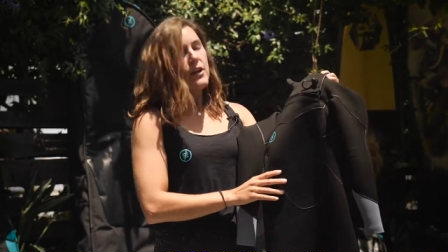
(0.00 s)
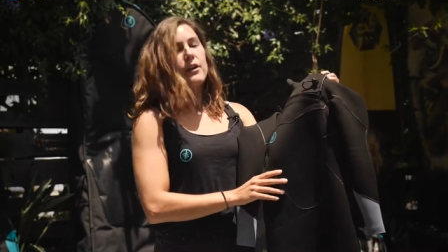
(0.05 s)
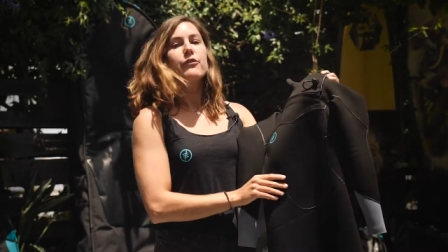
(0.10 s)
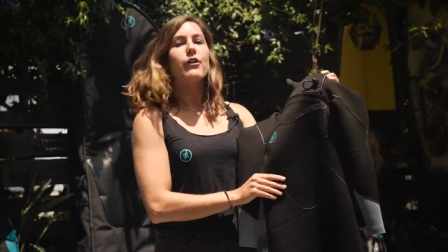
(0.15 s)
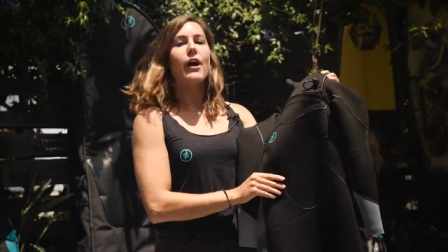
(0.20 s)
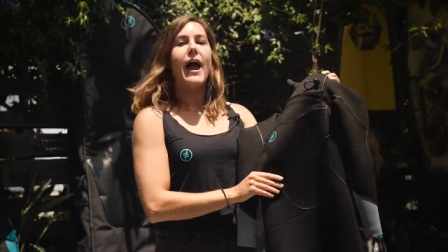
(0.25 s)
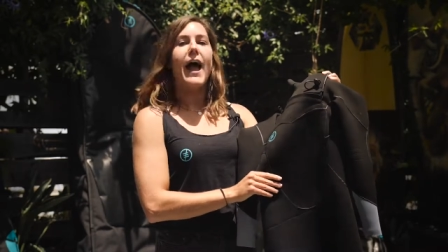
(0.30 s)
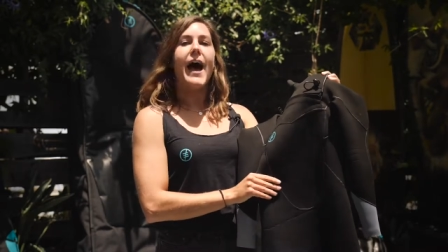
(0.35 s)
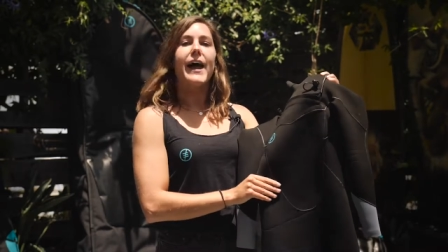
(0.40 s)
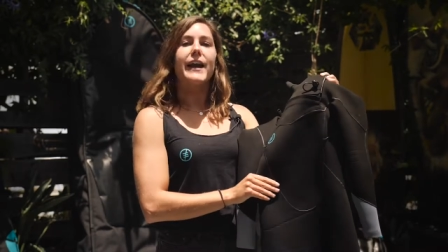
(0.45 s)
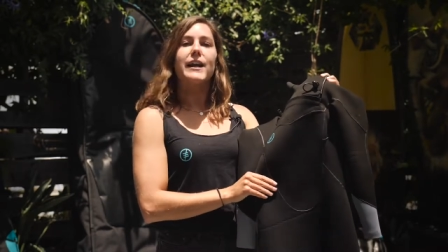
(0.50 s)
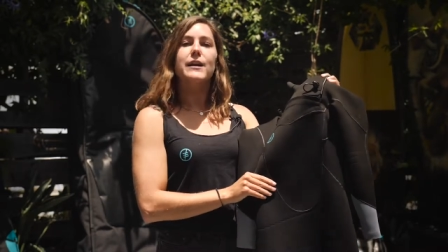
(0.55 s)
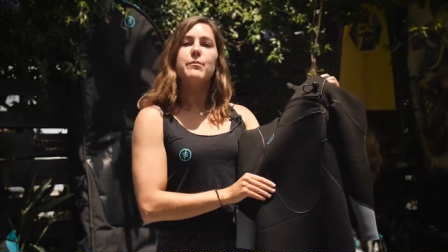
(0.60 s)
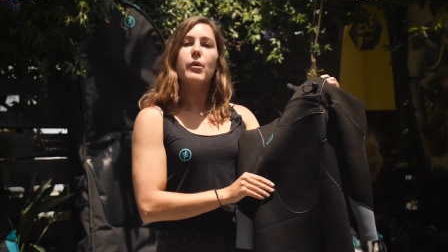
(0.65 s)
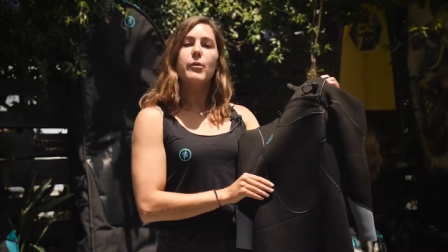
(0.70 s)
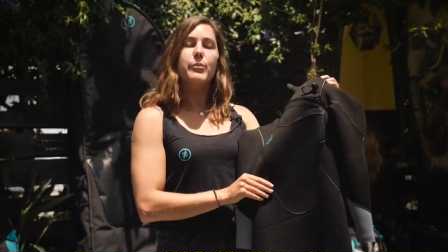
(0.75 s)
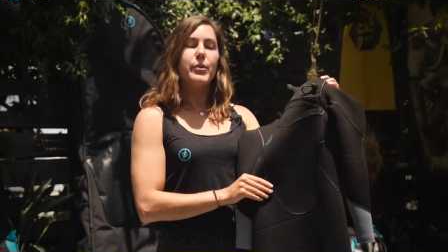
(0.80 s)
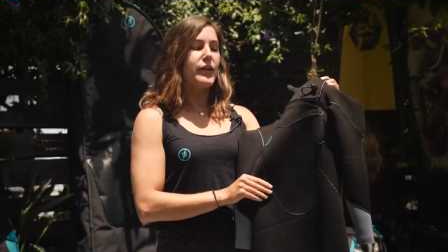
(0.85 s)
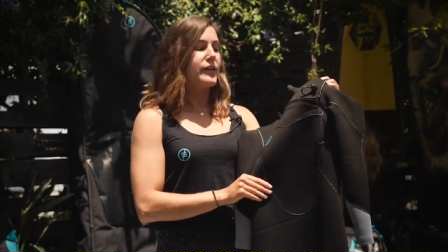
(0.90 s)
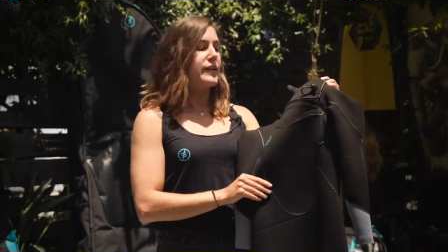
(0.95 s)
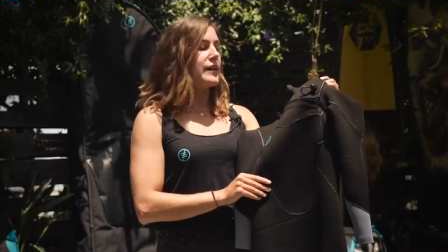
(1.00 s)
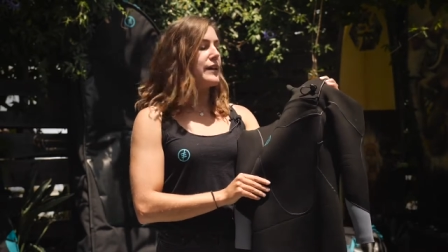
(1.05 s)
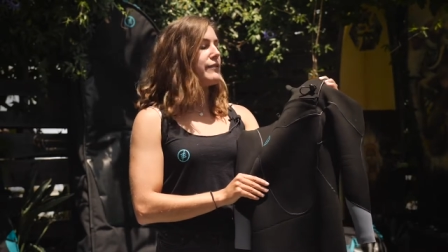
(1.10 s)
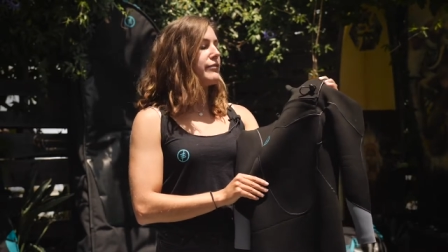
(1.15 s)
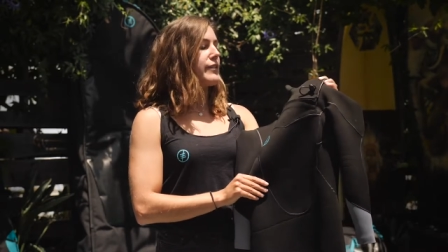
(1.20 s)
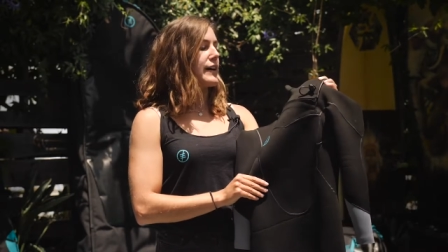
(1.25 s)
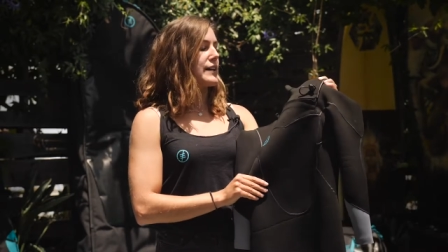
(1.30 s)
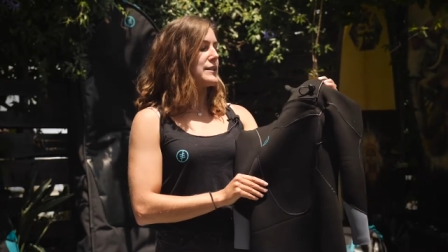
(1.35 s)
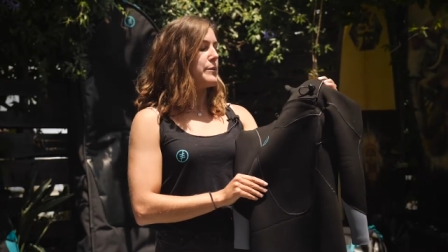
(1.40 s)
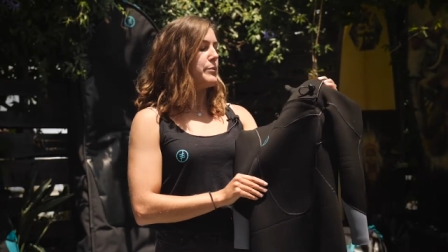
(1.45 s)
for added mobility and
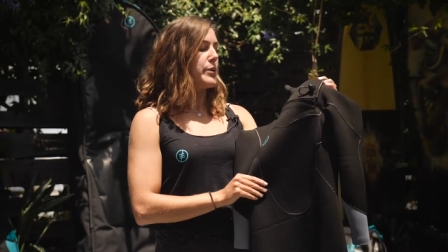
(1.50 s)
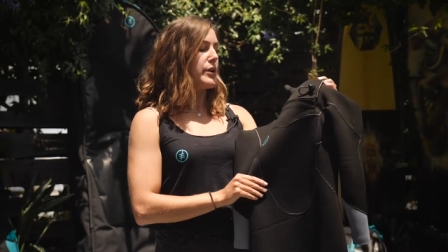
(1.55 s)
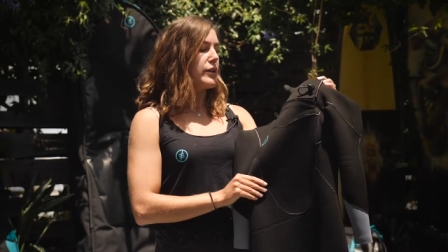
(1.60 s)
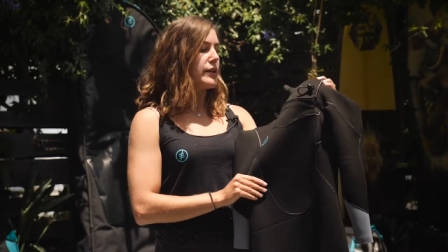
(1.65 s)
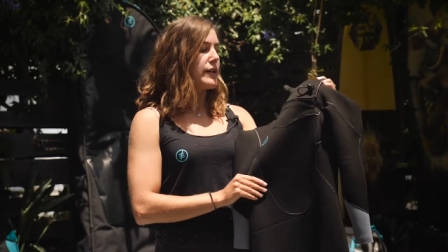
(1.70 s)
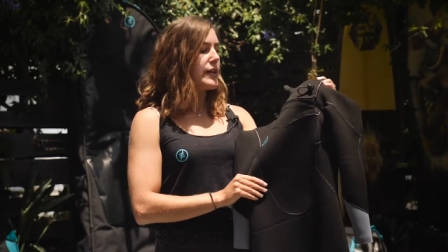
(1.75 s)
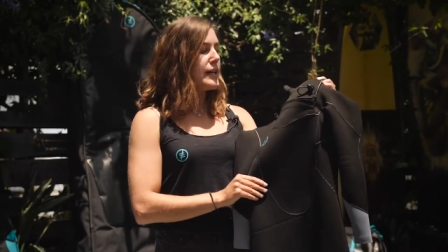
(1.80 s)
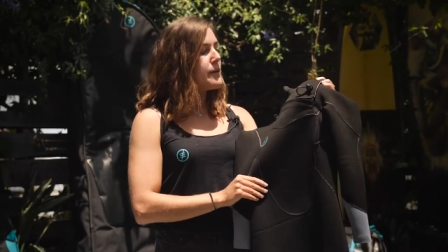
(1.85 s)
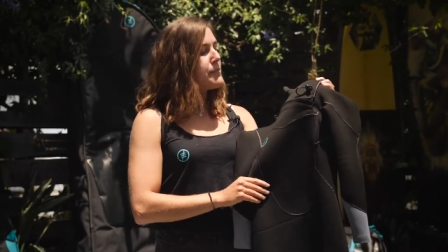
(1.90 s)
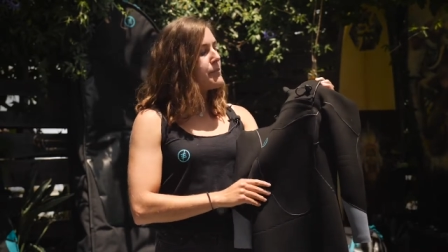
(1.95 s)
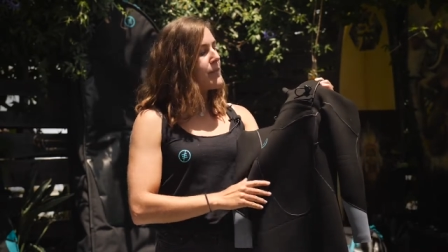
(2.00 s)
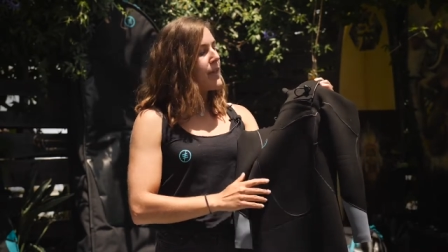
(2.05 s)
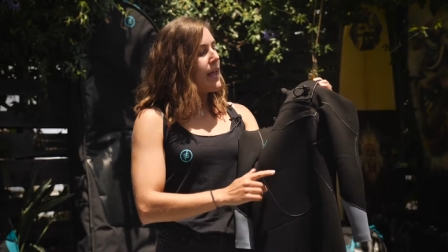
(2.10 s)
flexibility.